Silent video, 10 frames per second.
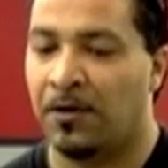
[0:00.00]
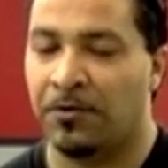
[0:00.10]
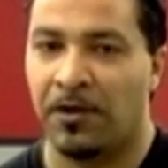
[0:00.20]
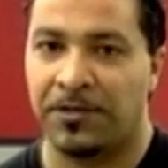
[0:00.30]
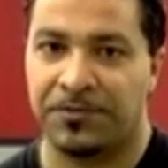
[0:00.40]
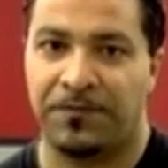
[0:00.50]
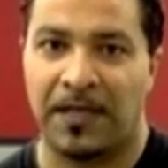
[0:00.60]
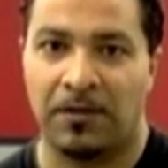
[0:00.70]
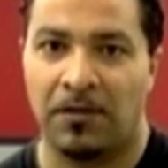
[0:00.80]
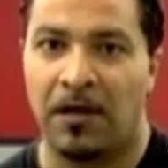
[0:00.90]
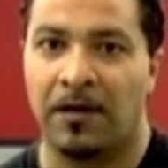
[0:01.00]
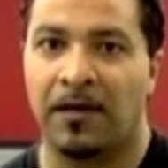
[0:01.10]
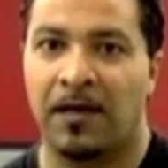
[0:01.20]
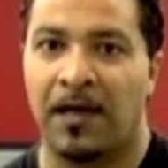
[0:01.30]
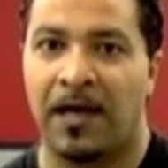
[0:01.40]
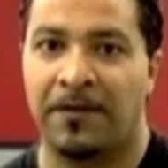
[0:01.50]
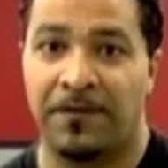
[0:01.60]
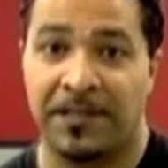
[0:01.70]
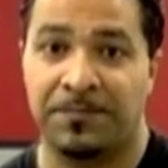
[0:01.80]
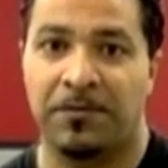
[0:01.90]
or also follow along on
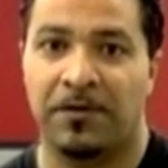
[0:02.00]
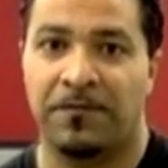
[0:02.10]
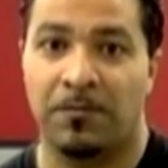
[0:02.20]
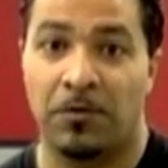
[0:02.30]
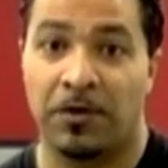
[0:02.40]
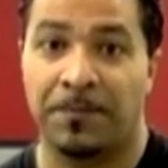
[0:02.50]
Facebook for more